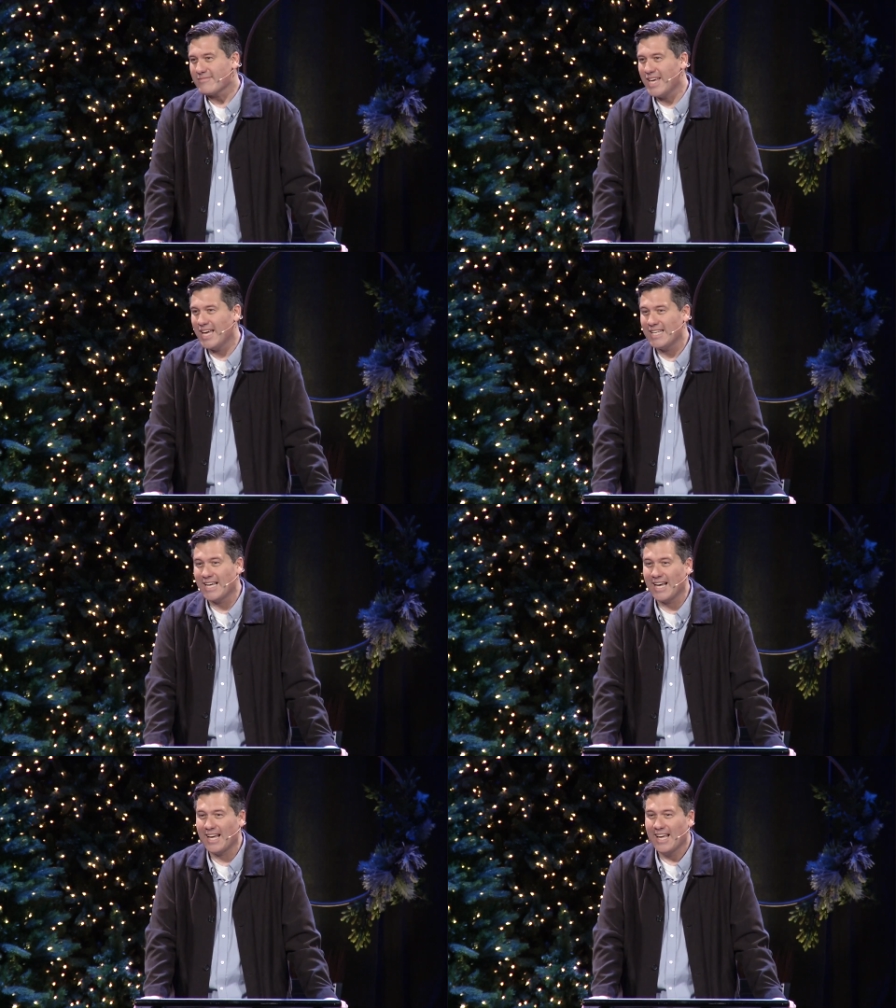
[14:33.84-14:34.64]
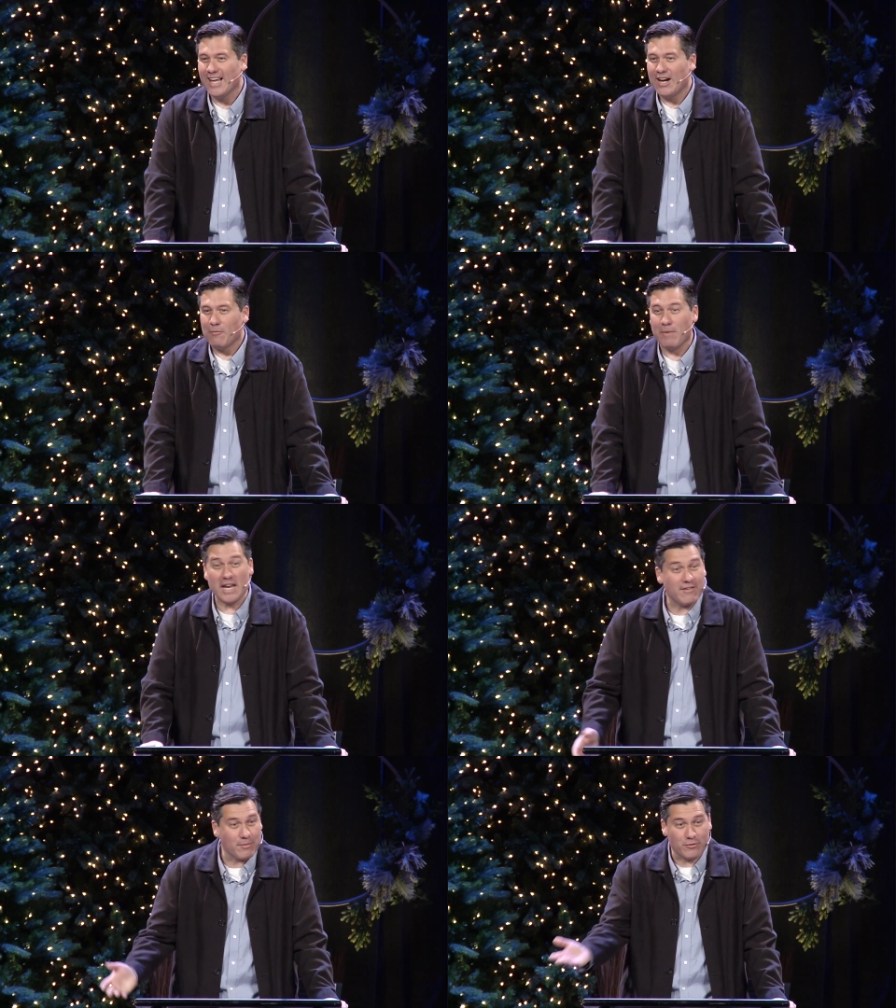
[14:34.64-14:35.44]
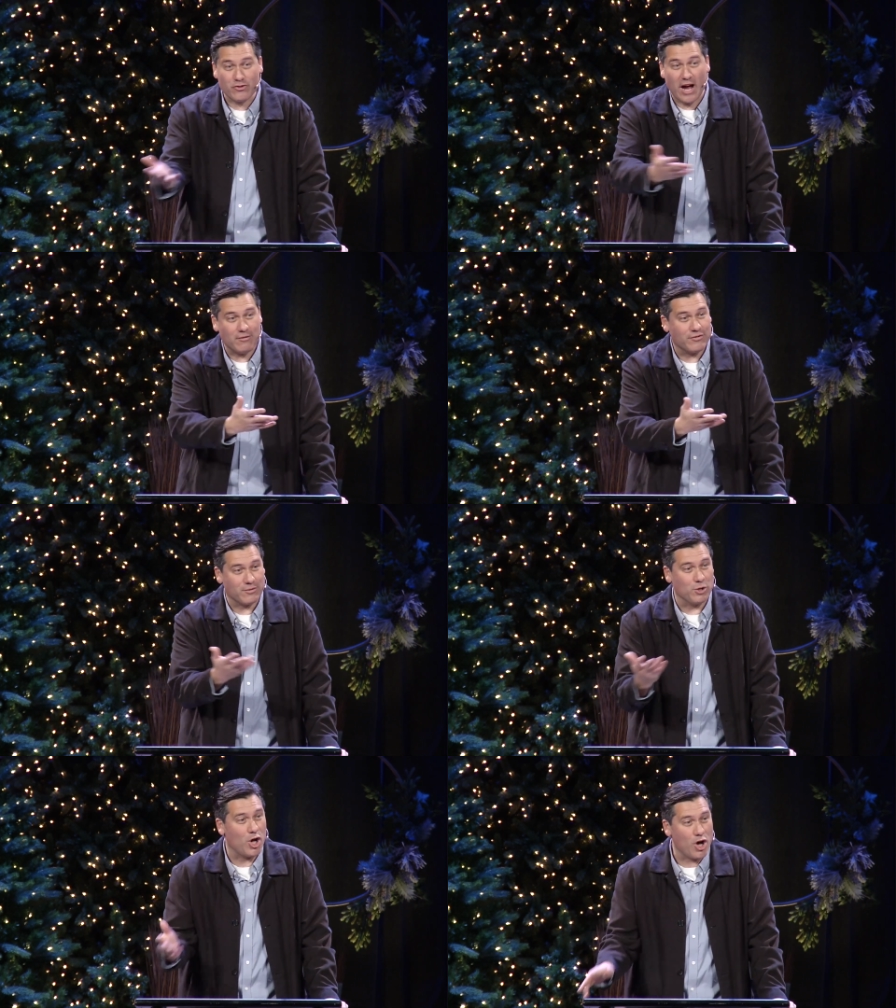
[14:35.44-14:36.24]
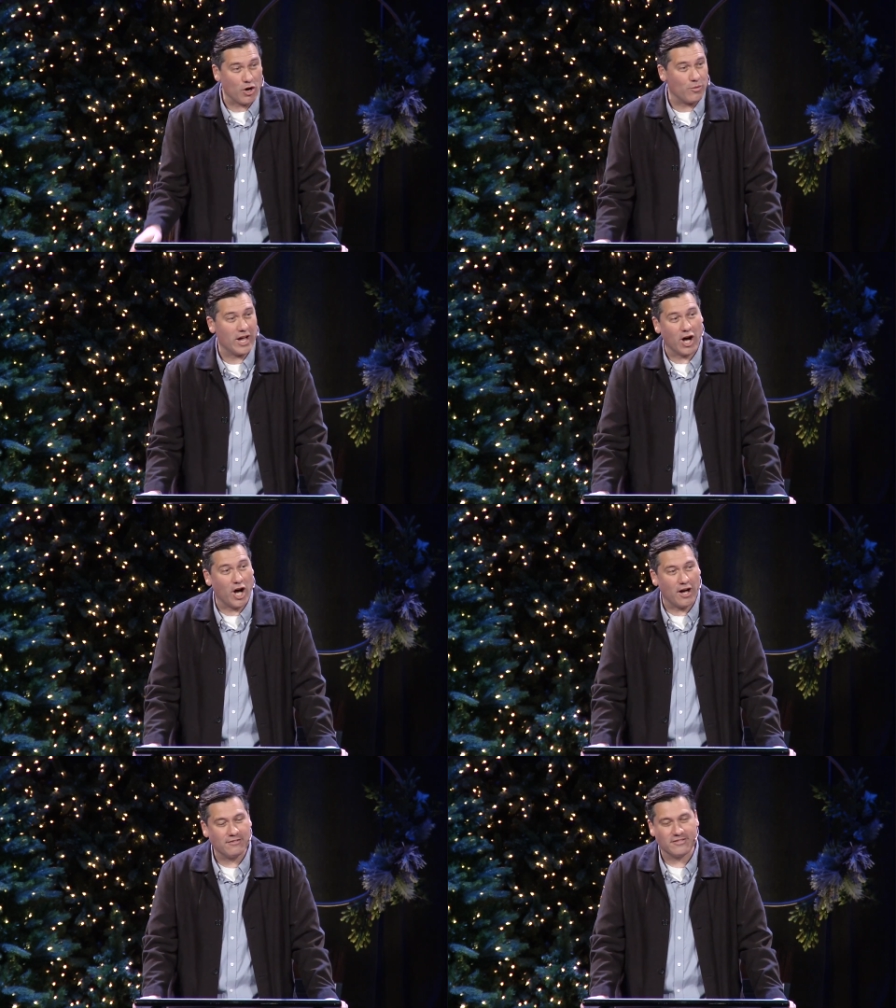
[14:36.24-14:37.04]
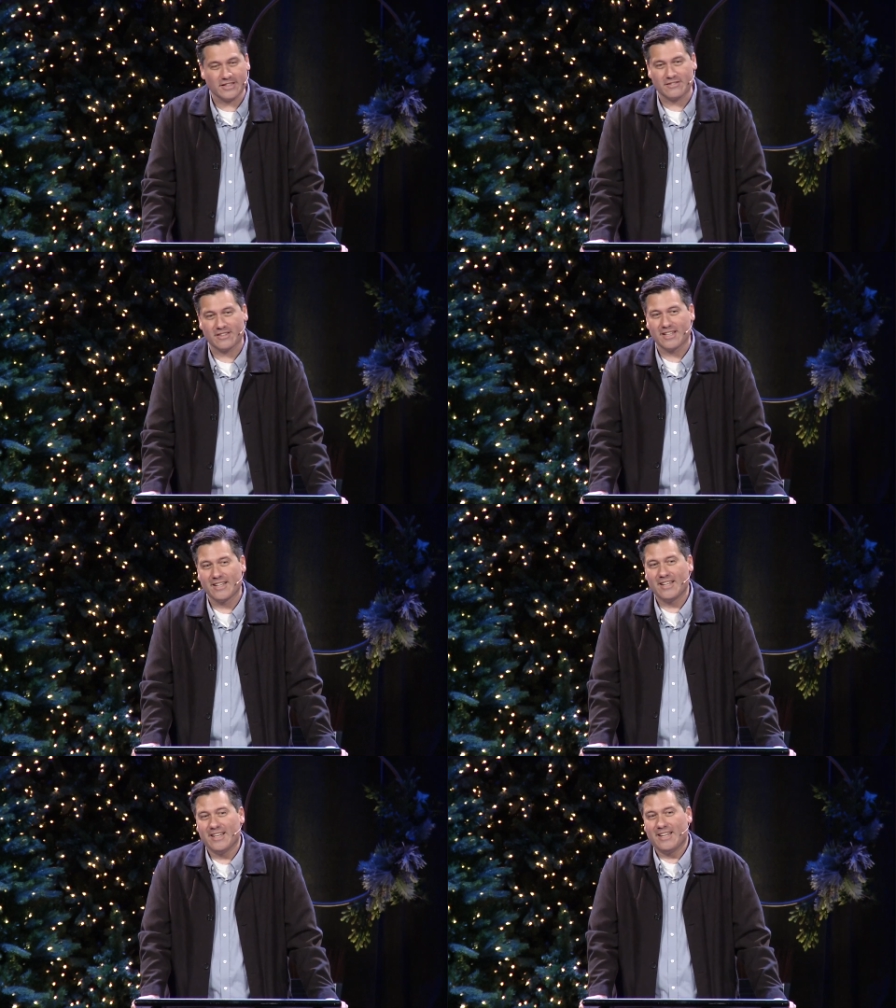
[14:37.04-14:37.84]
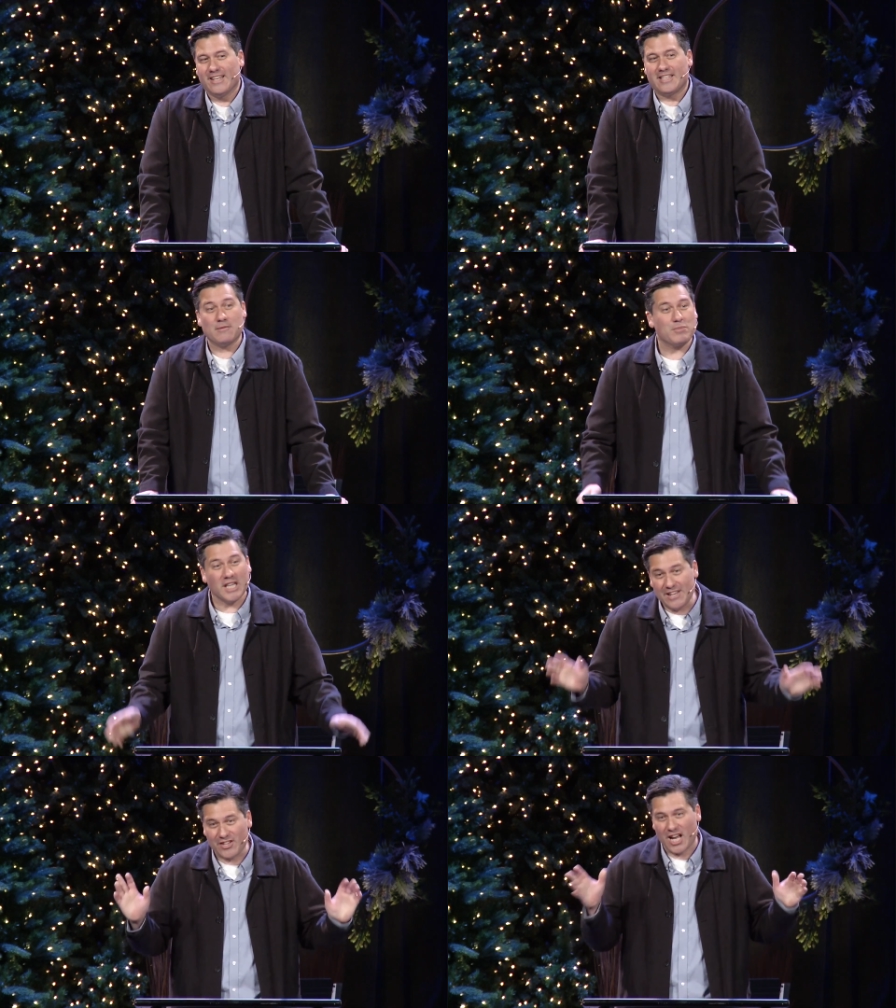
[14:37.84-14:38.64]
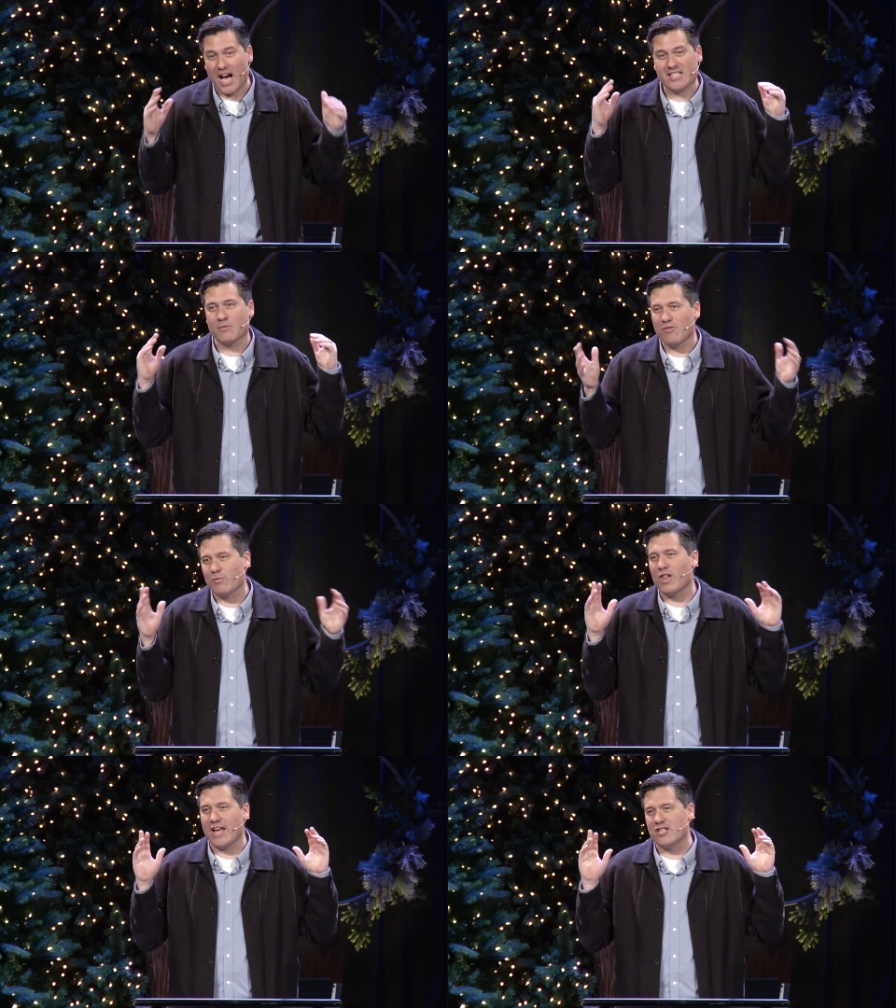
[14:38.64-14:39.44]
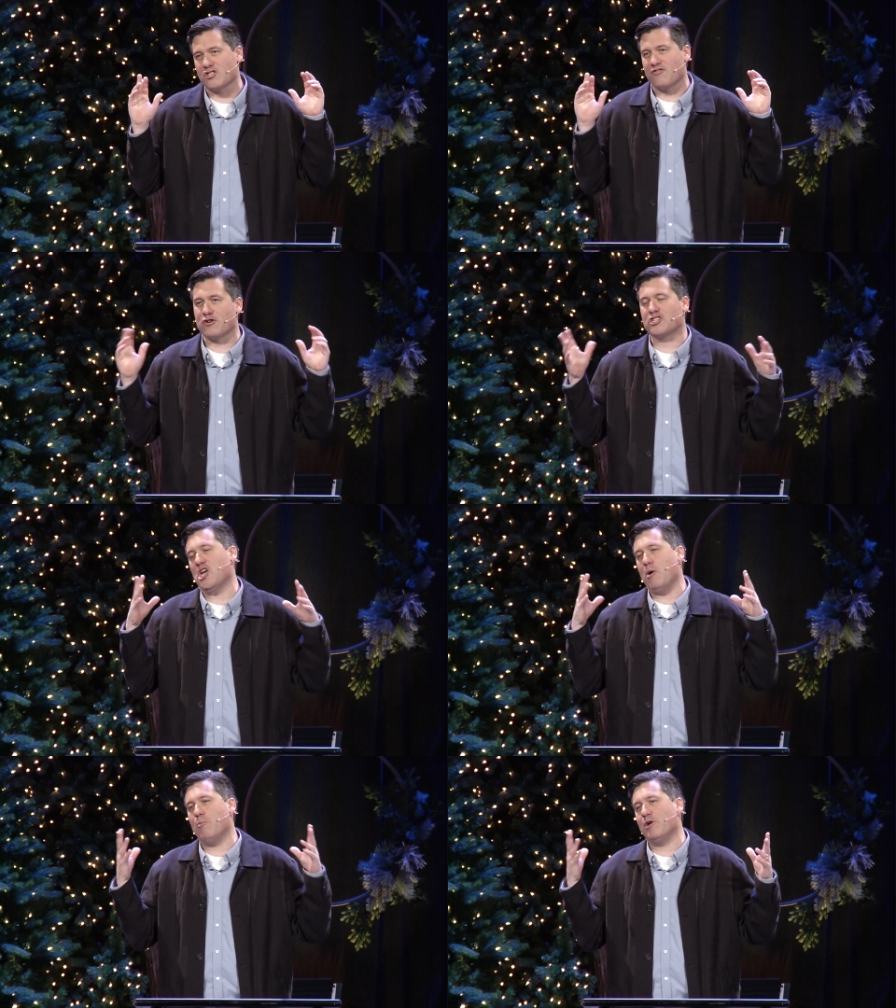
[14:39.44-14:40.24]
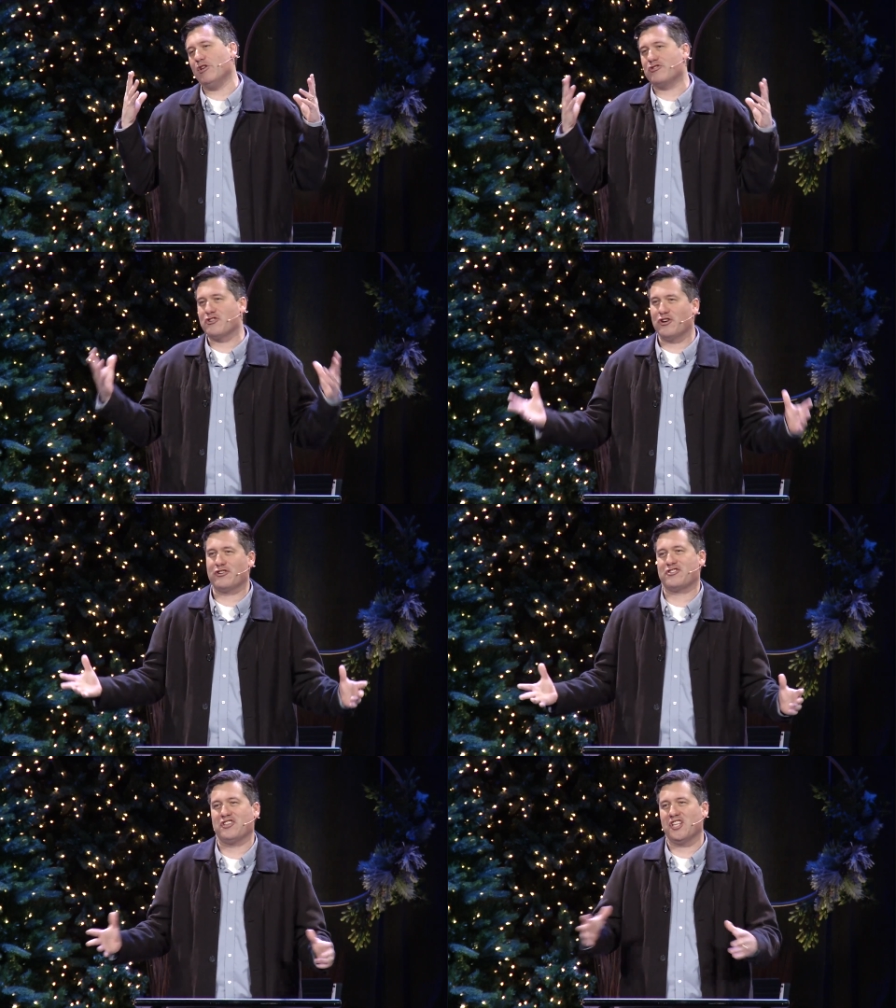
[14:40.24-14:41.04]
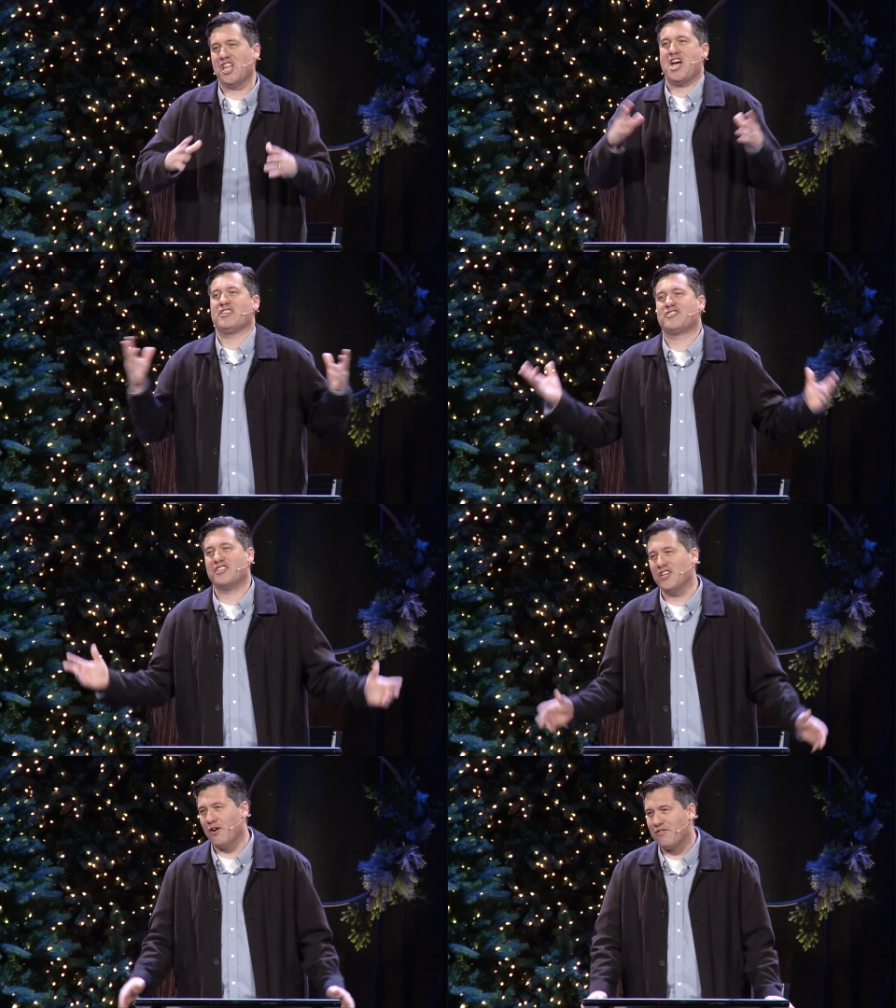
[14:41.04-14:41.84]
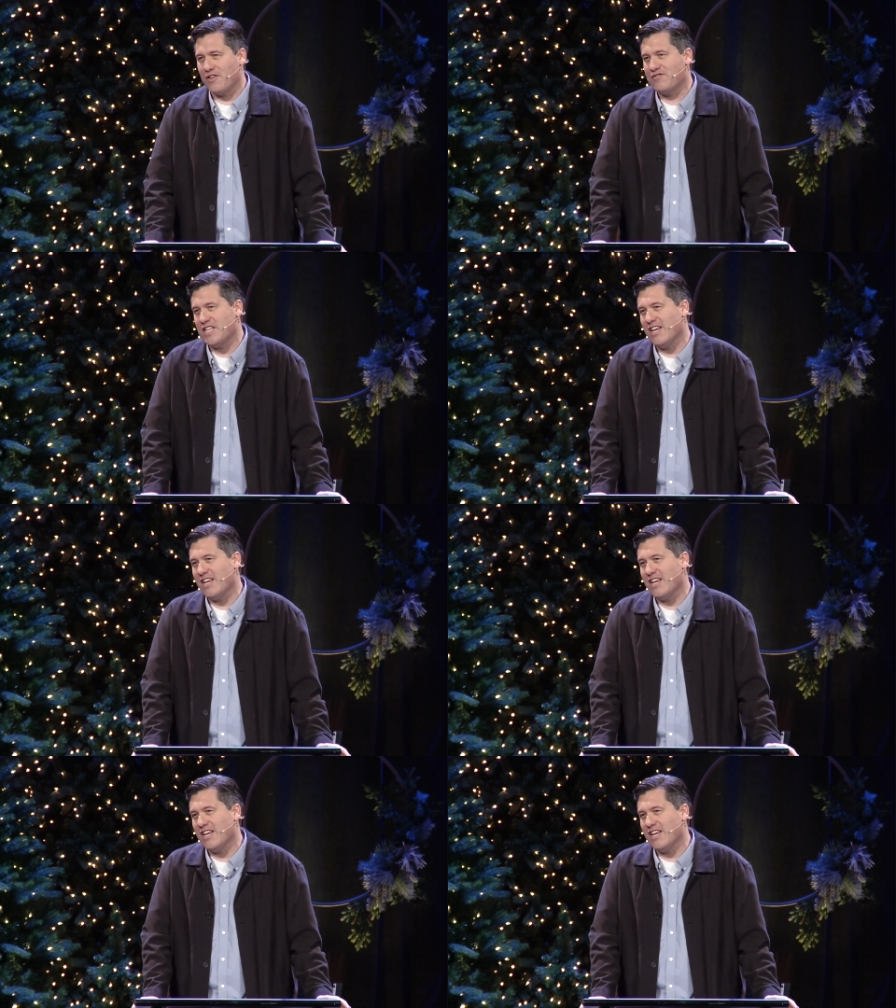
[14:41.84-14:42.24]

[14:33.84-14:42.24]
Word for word: And uh, many of them traveled from long way off and didn't believe in God. Some of them were like, this is the first time I've been in church in the last, you know, 50